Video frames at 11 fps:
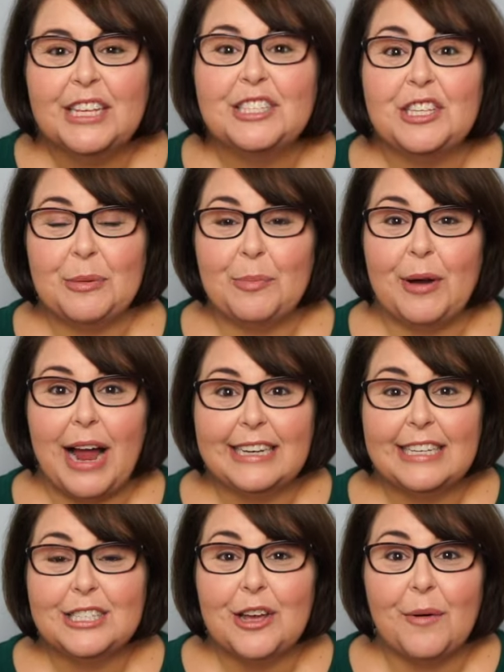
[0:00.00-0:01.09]
So to
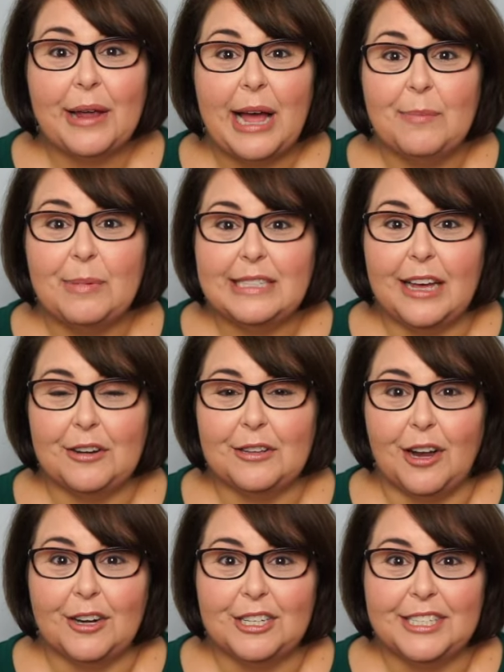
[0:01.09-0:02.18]
practice going up and down a
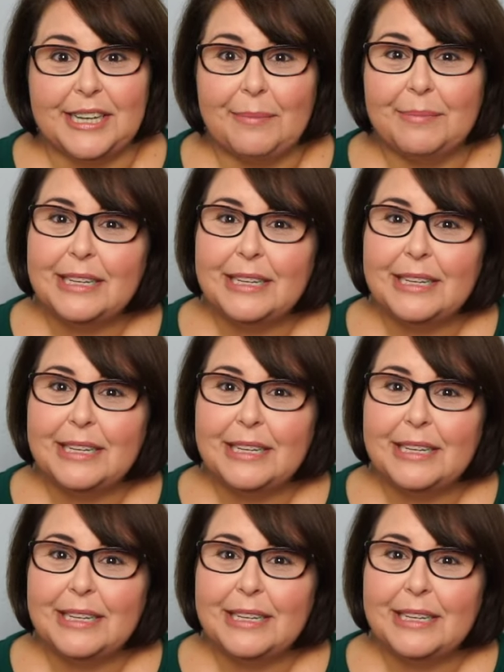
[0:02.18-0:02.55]
large step